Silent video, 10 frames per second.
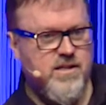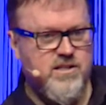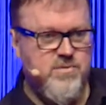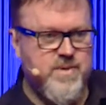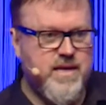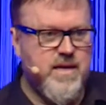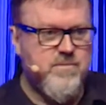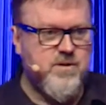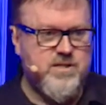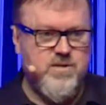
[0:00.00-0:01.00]
to being
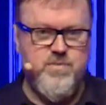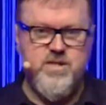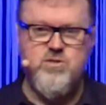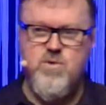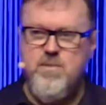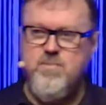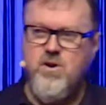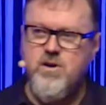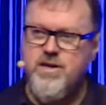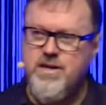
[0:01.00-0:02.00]
able to dip into our
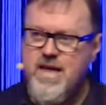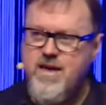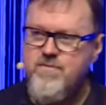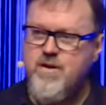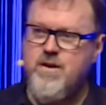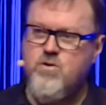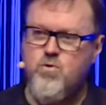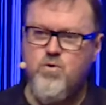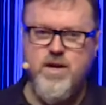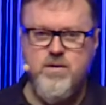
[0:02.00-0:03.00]
pocket and have an
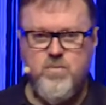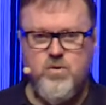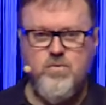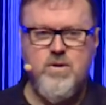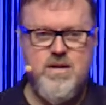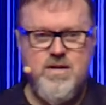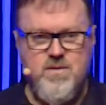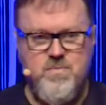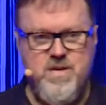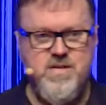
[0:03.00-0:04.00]
incredible
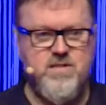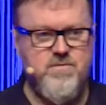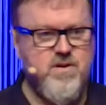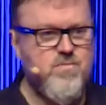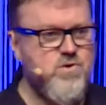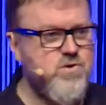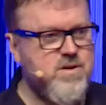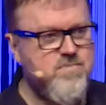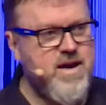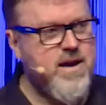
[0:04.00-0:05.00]
piece of
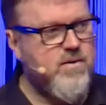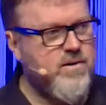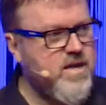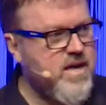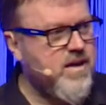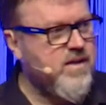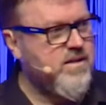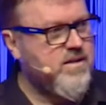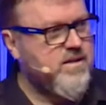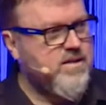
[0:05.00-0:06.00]
computing power there.
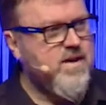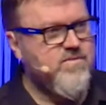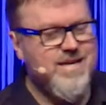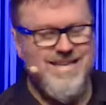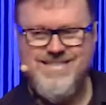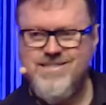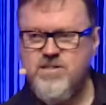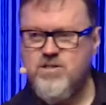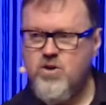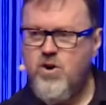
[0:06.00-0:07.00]
Have that
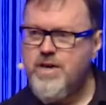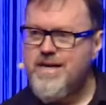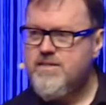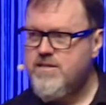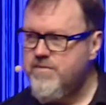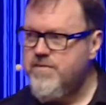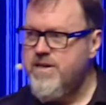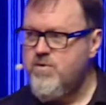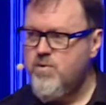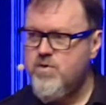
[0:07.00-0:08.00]
instant
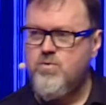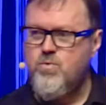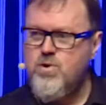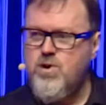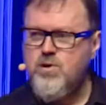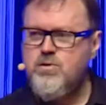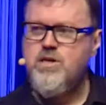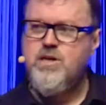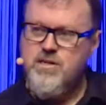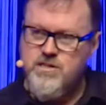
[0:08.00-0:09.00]
connectivity with the world,
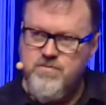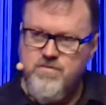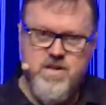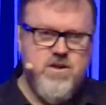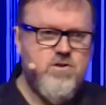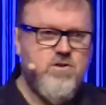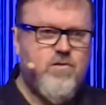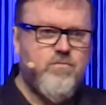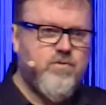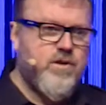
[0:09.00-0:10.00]
to video
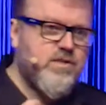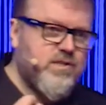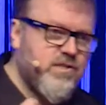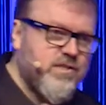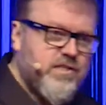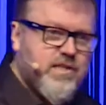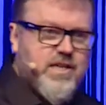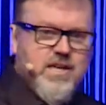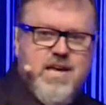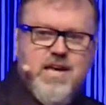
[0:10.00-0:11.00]
conference, to
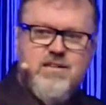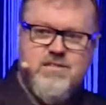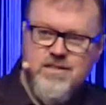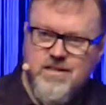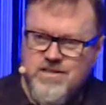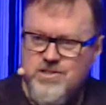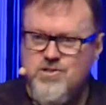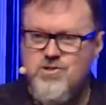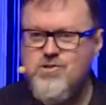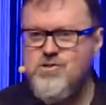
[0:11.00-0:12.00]
connect, to
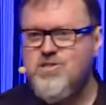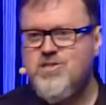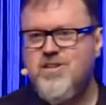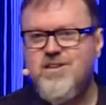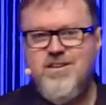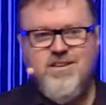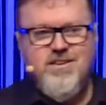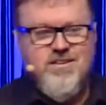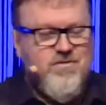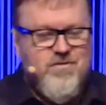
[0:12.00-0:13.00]
use
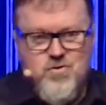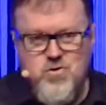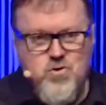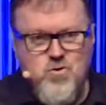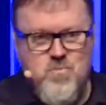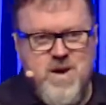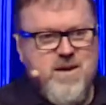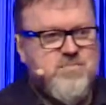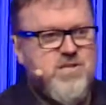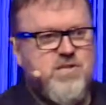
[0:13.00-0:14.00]
Google
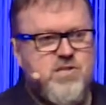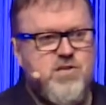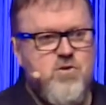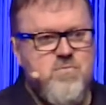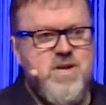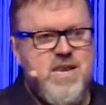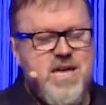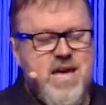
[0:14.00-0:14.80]
Maps and so many